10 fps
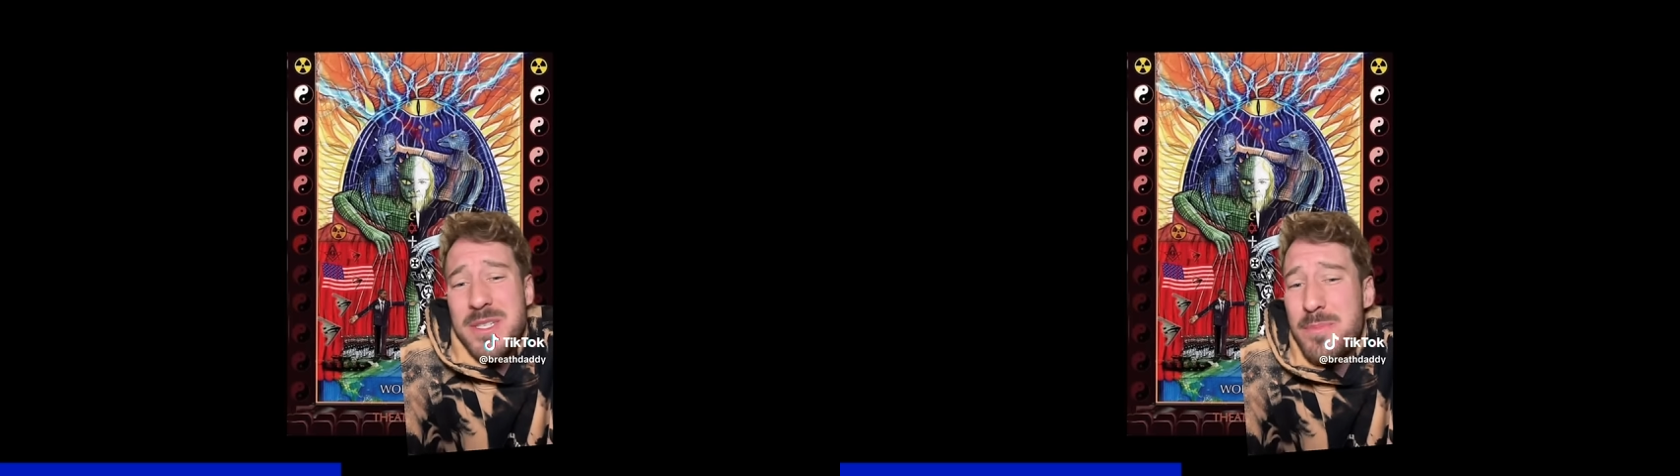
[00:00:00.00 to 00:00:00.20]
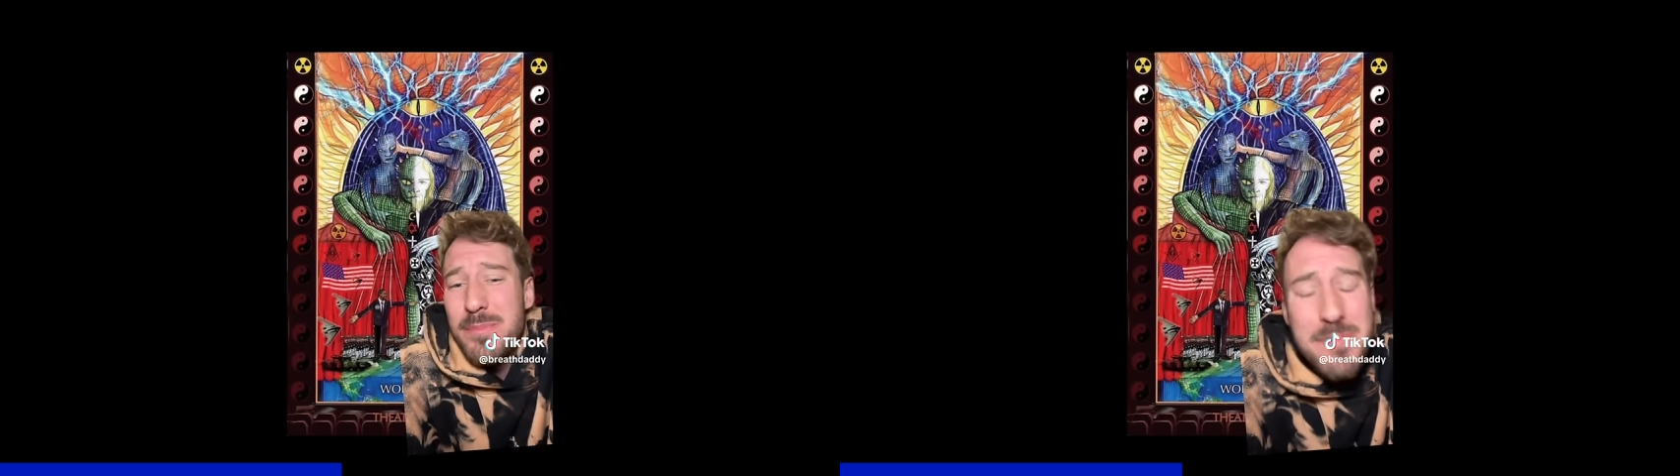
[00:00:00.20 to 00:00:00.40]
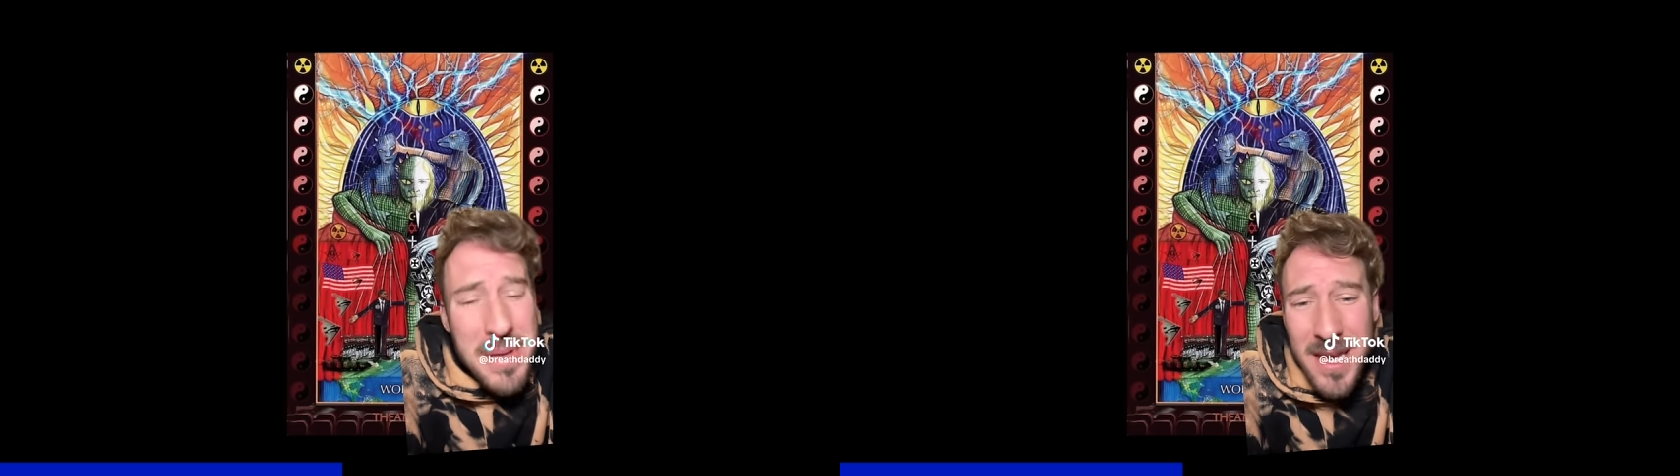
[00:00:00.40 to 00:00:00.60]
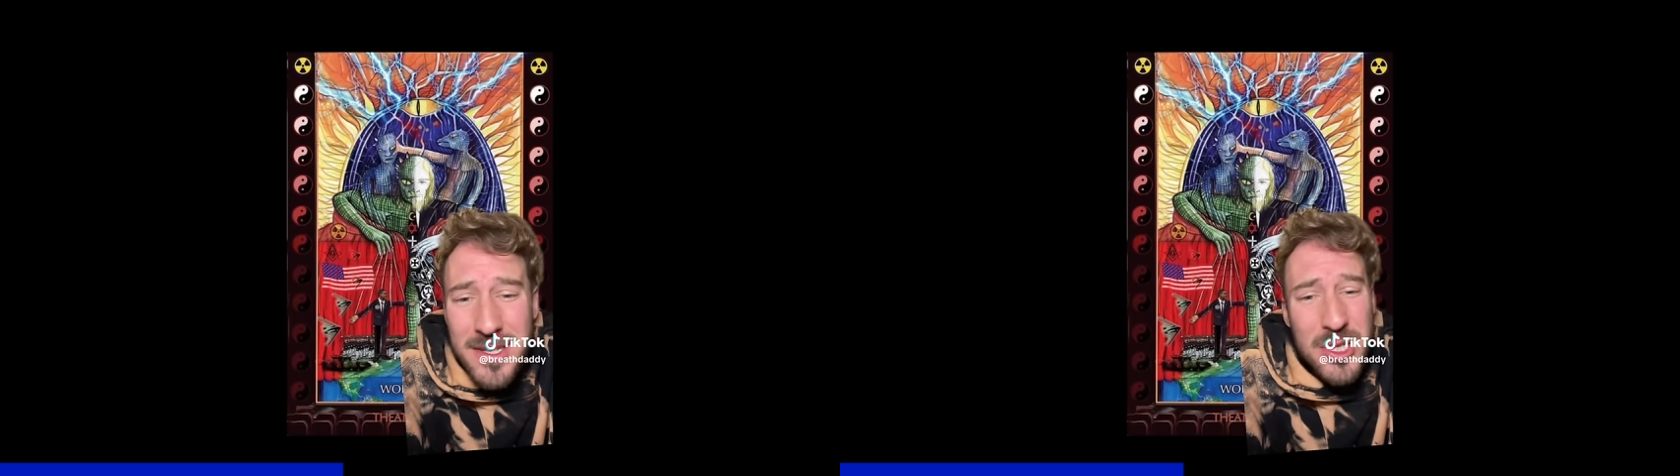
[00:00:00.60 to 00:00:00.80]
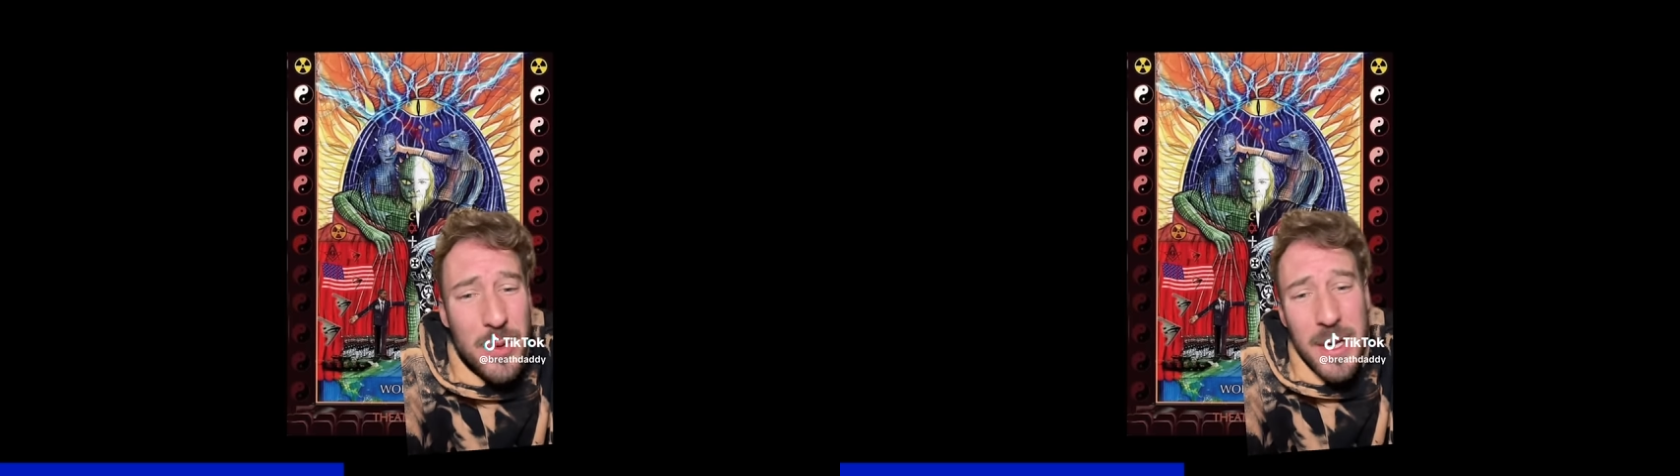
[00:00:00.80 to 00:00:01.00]
beings
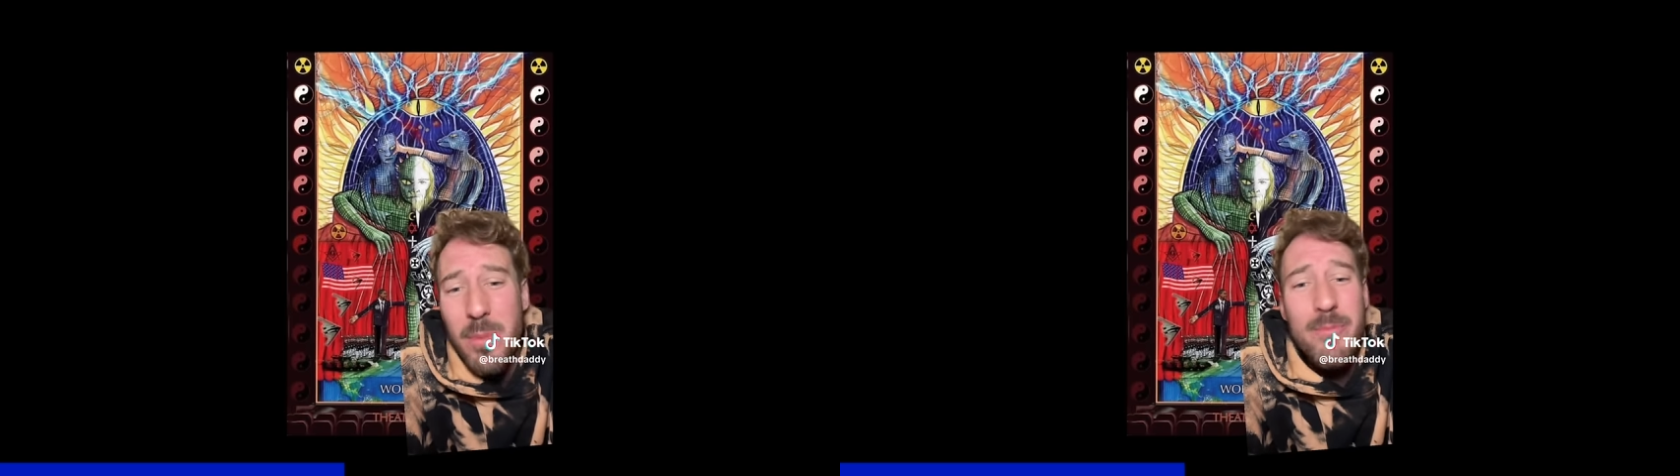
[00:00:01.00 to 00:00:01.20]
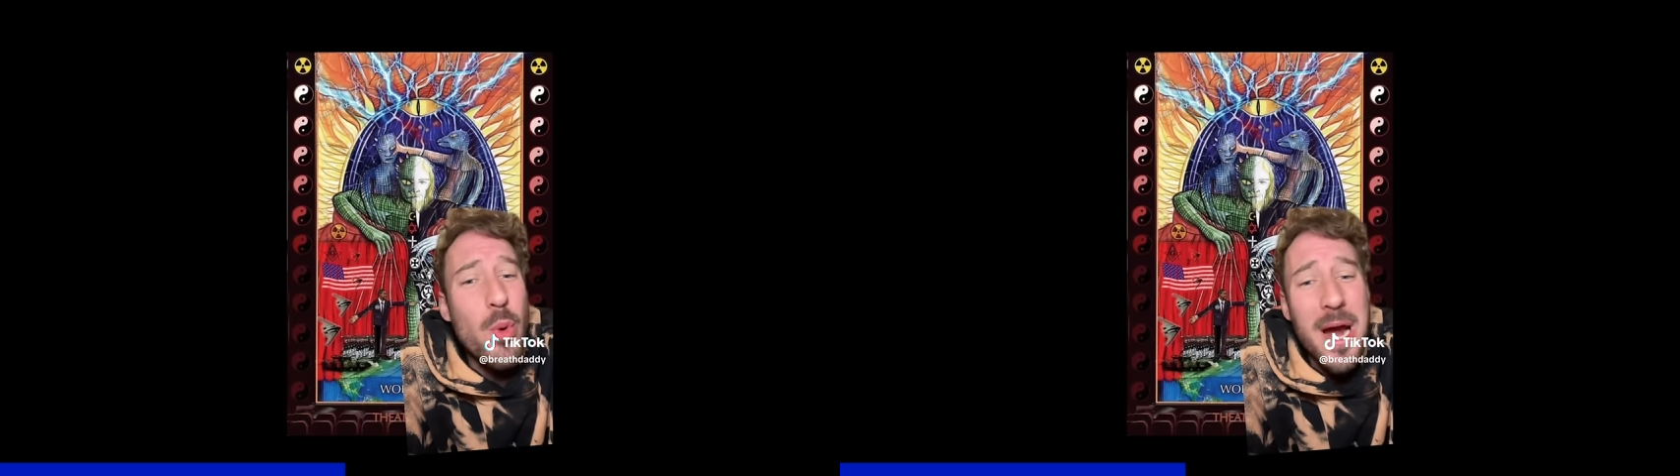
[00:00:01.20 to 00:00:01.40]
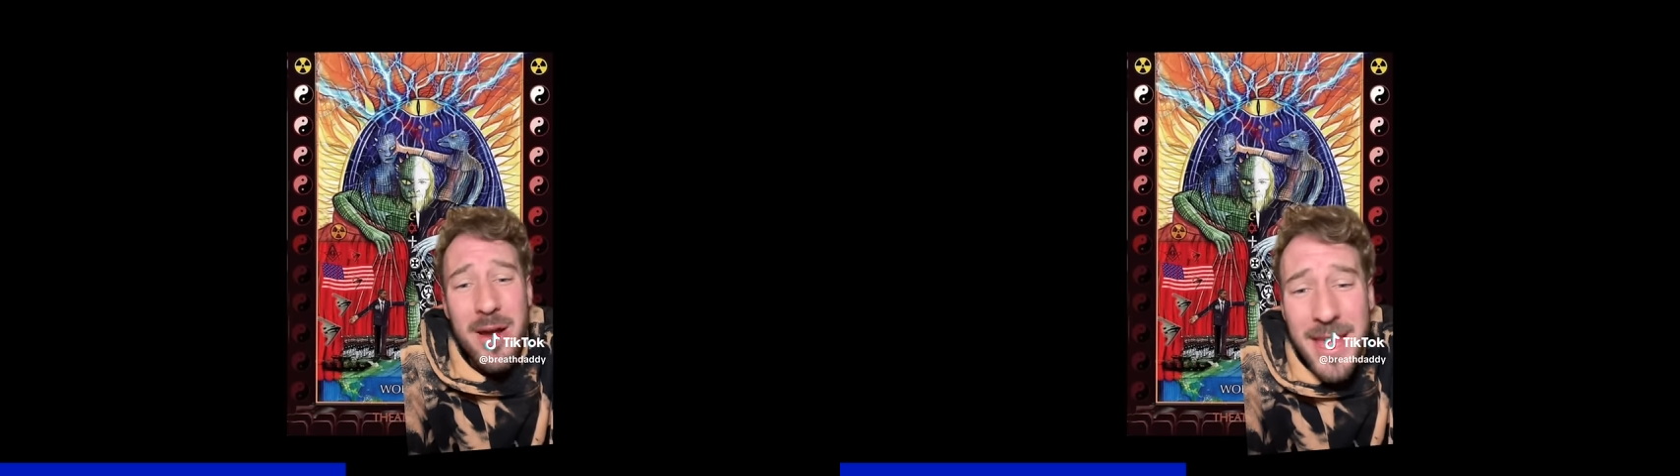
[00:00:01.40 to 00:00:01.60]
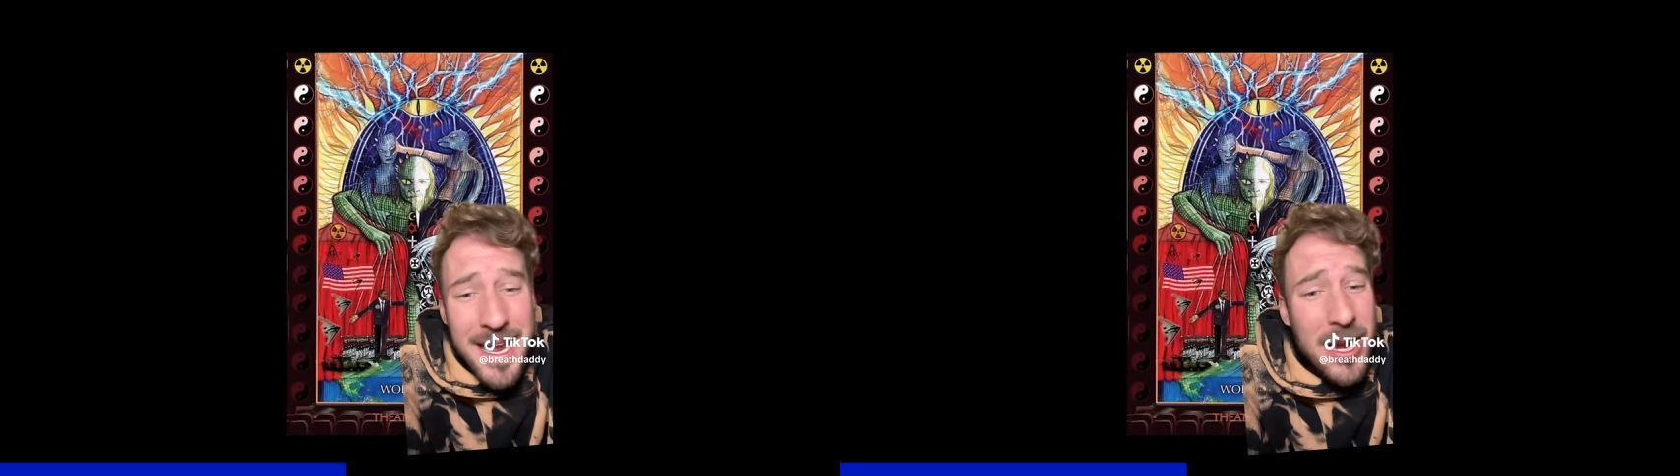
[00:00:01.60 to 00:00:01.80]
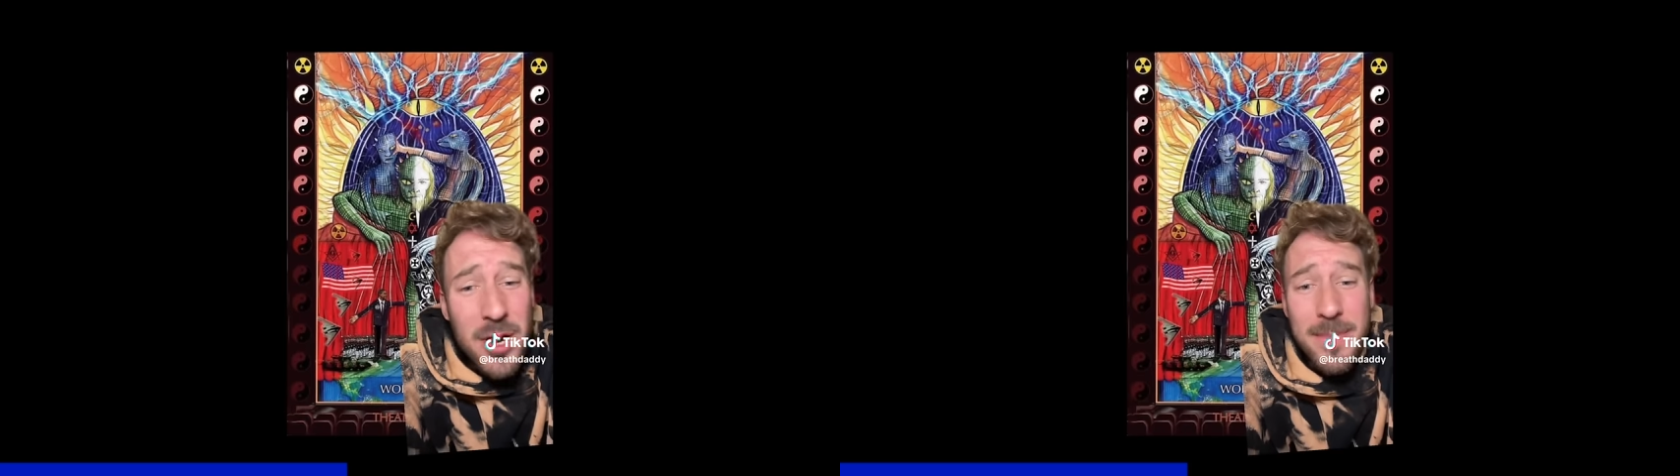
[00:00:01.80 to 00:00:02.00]
doing? Why are they here?